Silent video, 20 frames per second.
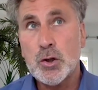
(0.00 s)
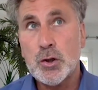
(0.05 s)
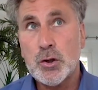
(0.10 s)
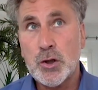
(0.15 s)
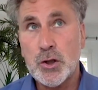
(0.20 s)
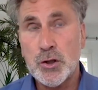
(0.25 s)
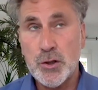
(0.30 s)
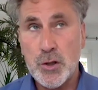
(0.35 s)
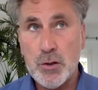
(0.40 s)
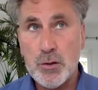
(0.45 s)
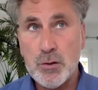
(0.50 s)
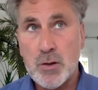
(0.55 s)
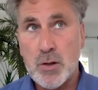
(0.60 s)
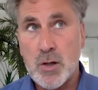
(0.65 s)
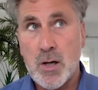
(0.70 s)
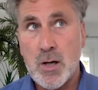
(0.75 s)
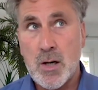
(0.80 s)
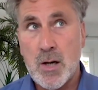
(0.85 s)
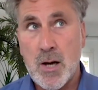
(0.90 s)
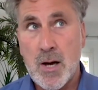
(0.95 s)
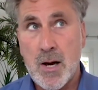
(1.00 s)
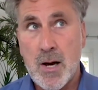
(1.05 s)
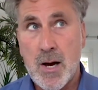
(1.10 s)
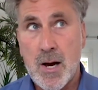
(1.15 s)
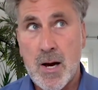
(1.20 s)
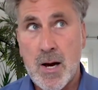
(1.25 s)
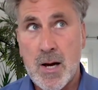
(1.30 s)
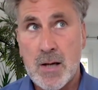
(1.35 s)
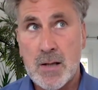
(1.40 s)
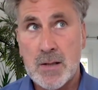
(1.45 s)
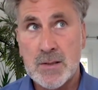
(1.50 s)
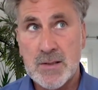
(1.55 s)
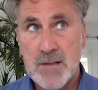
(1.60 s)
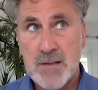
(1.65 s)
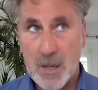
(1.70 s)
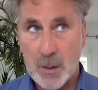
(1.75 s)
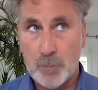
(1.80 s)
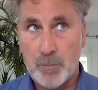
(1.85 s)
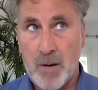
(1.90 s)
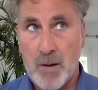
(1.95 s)
Can you
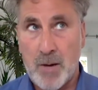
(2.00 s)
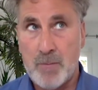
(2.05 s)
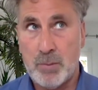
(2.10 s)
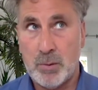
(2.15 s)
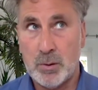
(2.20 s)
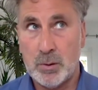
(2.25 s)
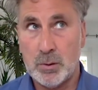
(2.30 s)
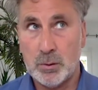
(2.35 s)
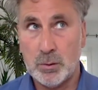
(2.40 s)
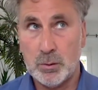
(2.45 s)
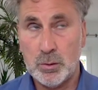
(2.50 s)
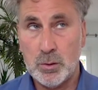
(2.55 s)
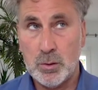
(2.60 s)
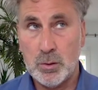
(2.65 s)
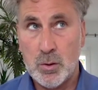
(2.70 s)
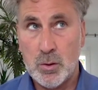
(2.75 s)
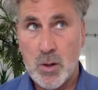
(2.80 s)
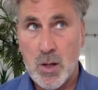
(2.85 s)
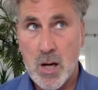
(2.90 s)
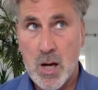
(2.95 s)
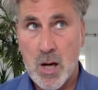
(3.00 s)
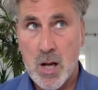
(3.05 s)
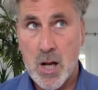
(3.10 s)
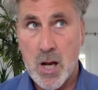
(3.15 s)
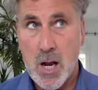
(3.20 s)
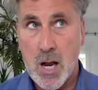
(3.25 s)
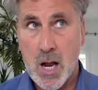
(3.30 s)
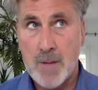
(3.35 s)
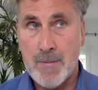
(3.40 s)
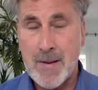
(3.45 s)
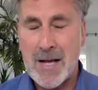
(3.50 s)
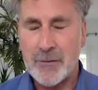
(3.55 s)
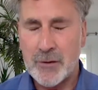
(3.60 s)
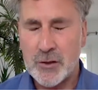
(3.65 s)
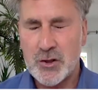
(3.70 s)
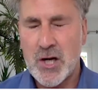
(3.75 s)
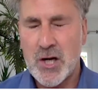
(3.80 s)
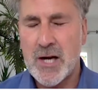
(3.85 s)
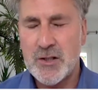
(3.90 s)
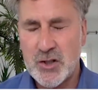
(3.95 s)
tell people about the
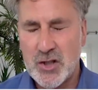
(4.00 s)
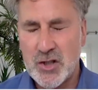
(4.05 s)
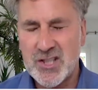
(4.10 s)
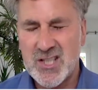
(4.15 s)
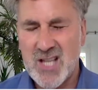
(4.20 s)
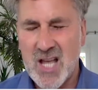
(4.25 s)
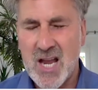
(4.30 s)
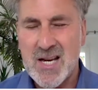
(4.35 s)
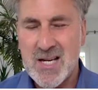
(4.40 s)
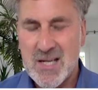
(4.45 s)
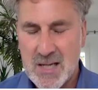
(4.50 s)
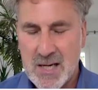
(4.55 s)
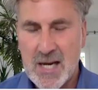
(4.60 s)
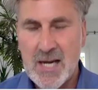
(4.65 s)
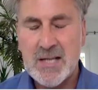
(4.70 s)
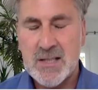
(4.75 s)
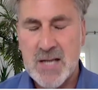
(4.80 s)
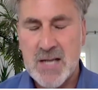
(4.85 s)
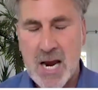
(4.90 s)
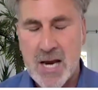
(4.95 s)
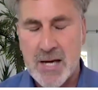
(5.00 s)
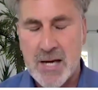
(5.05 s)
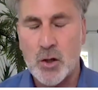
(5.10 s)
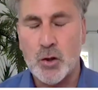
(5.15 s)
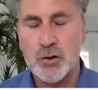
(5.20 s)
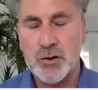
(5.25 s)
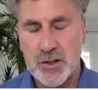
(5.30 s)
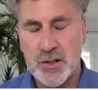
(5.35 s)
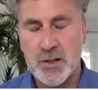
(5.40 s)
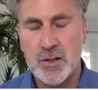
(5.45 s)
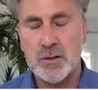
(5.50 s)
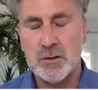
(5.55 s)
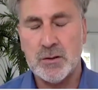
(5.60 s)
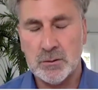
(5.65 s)
changes they need to hang on to?